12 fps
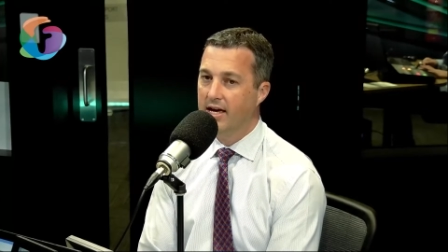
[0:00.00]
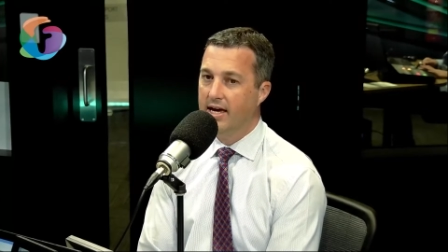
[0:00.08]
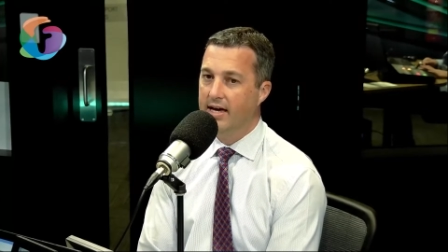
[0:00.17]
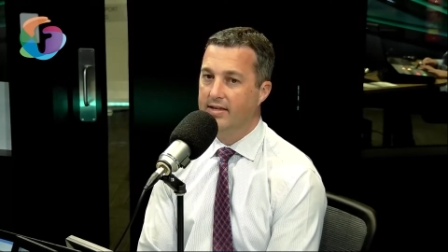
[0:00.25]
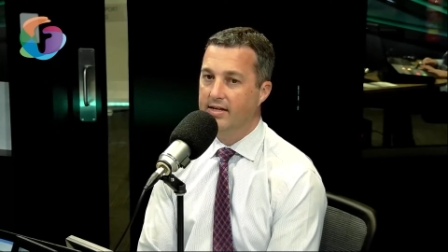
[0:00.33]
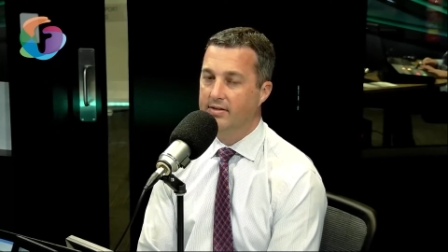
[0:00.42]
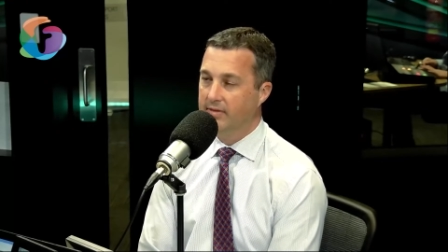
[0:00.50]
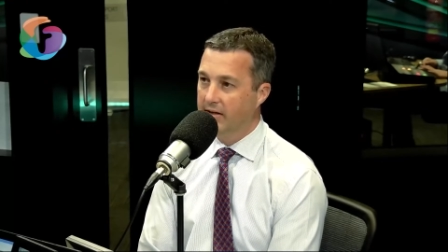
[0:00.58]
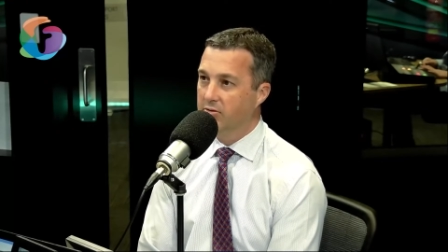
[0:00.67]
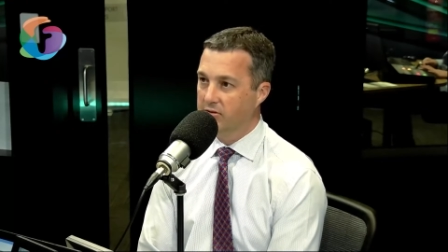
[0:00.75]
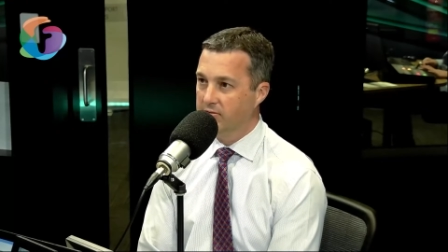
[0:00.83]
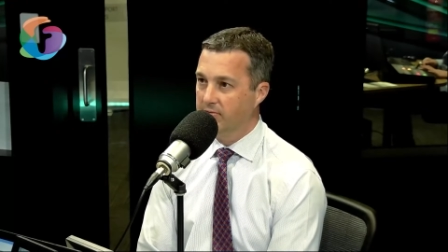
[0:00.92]
And then he
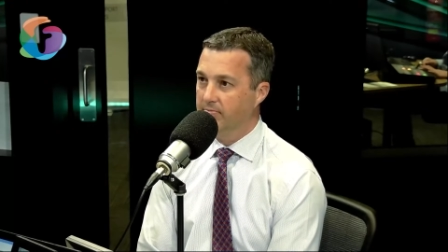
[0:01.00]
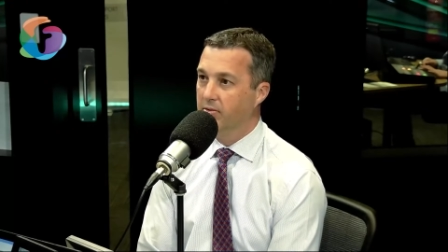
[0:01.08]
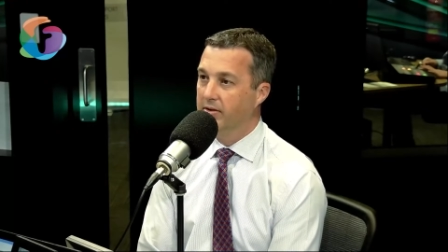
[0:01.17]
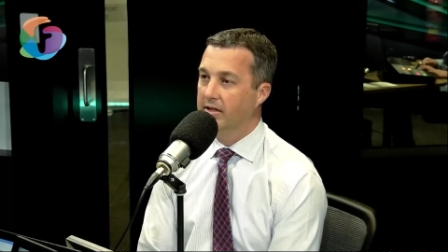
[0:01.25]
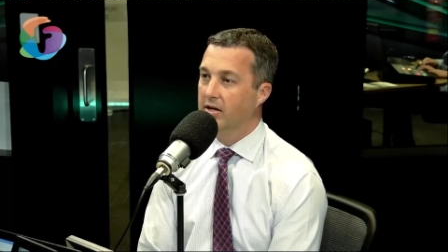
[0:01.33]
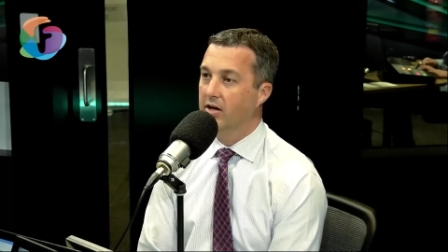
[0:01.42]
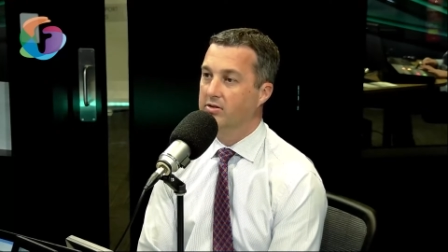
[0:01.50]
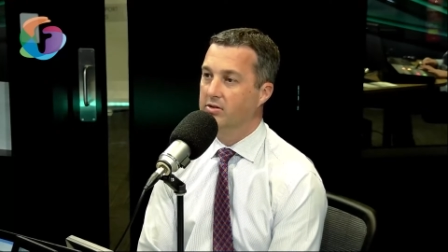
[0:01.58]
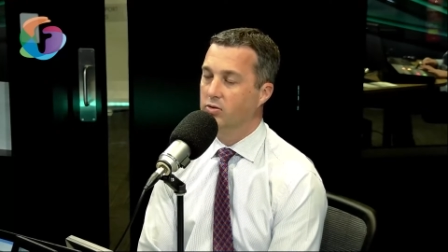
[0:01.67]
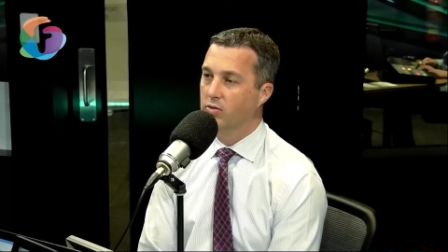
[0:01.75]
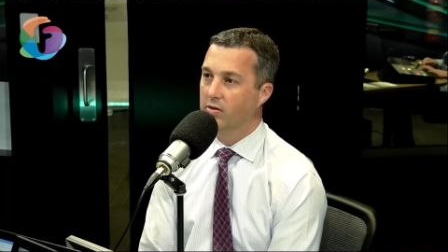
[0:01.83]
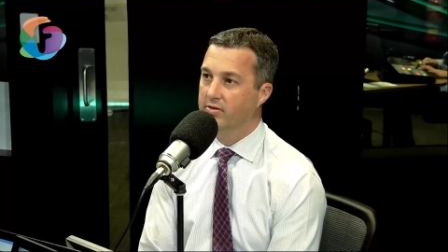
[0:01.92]
was put in
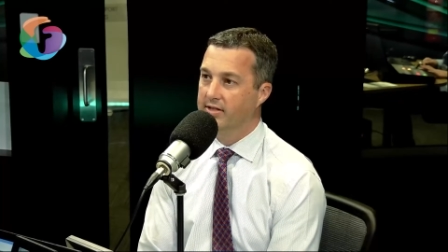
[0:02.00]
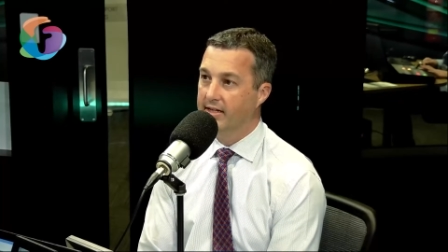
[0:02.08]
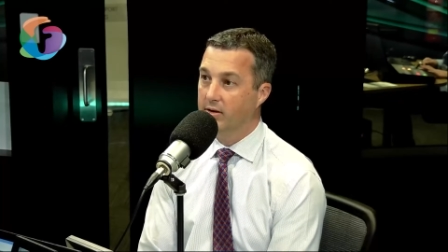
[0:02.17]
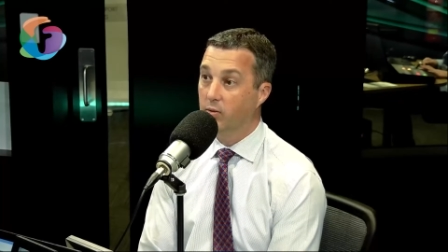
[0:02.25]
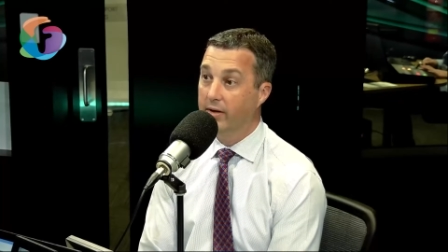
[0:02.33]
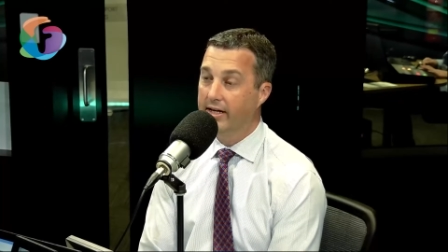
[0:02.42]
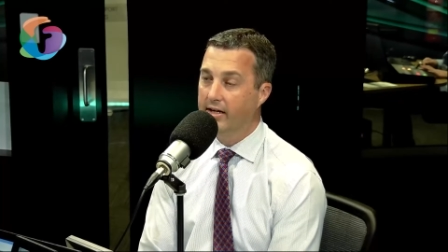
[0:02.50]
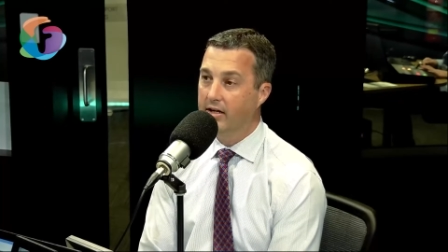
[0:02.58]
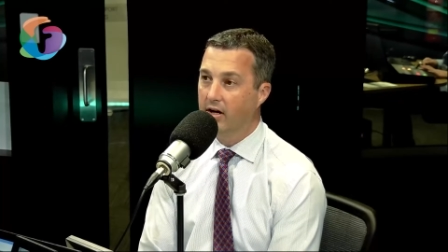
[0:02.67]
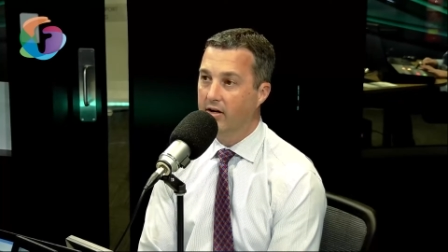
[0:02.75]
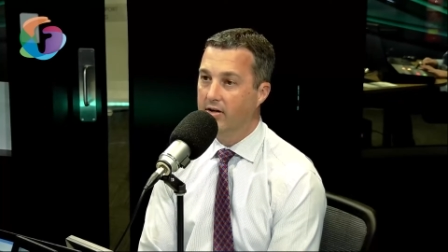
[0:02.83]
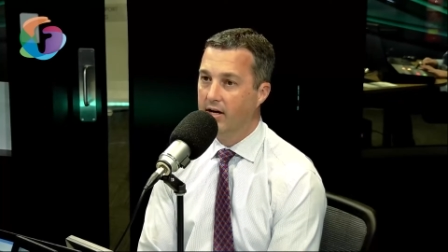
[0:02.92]
hotel quarantine a week
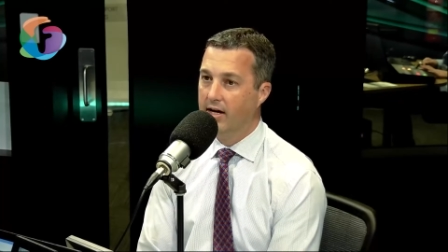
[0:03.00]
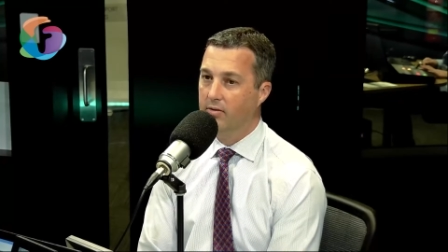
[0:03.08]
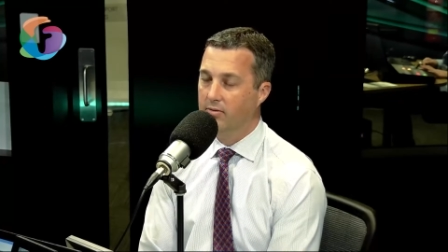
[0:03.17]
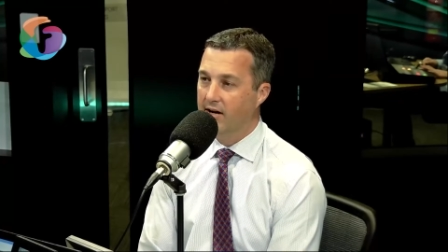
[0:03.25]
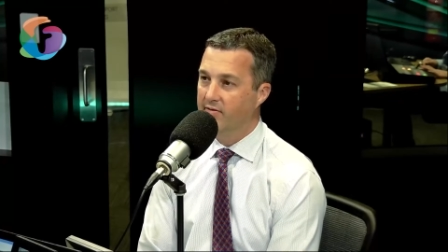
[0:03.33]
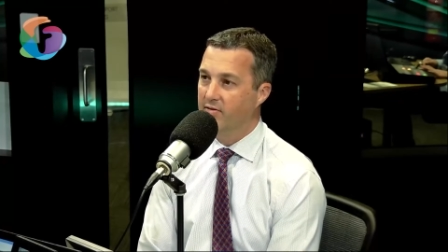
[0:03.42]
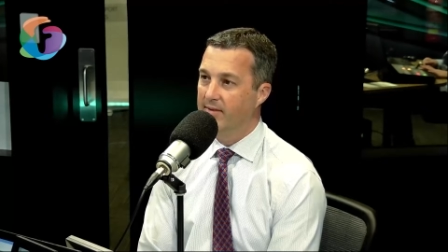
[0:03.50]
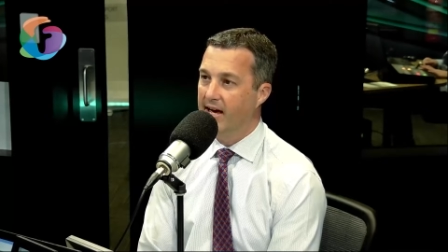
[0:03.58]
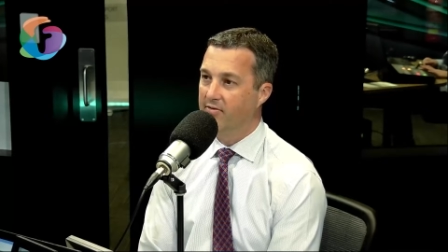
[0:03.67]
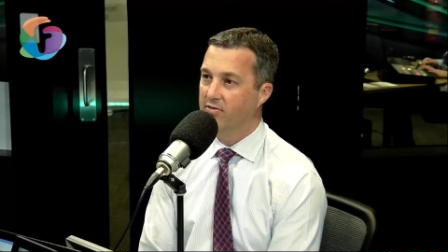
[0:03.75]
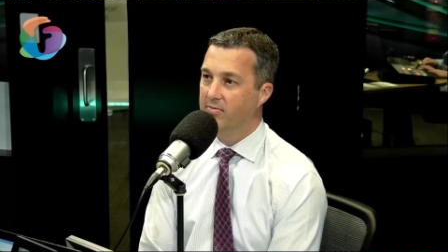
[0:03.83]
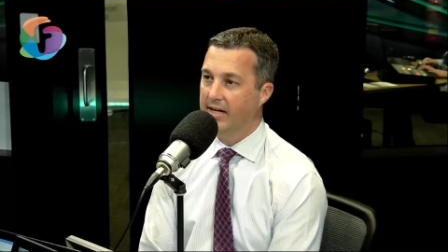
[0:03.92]
ago, arriving
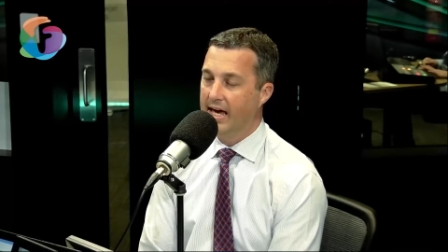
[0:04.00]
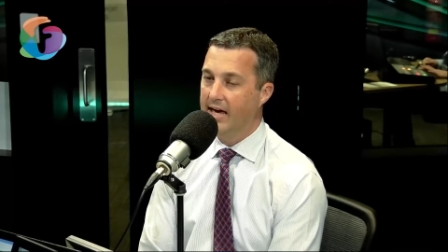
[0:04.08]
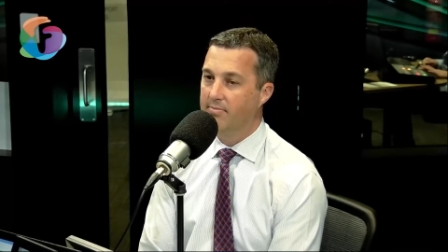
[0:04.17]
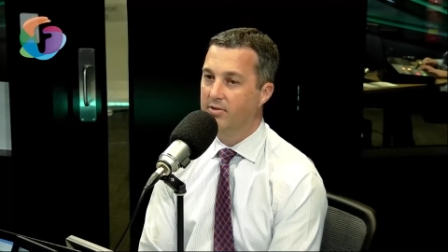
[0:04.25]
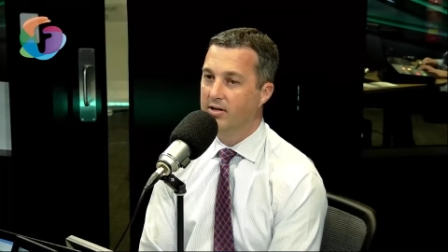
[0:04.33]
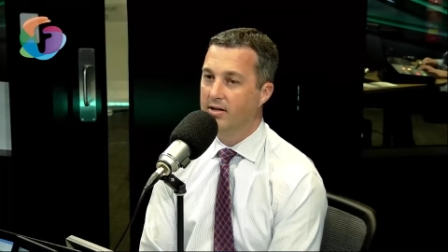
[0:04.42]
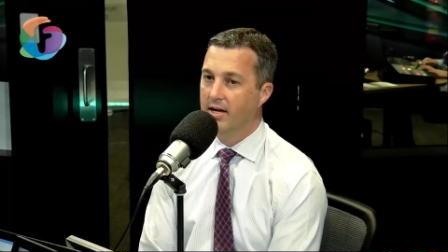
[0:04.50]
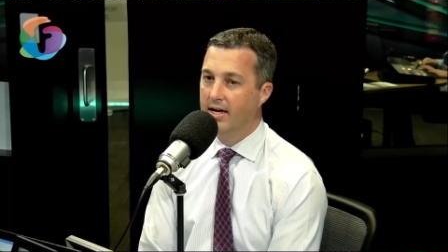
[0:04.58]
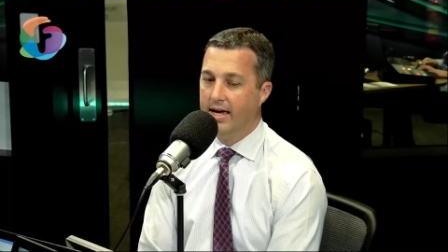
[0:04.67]
back from Canberra.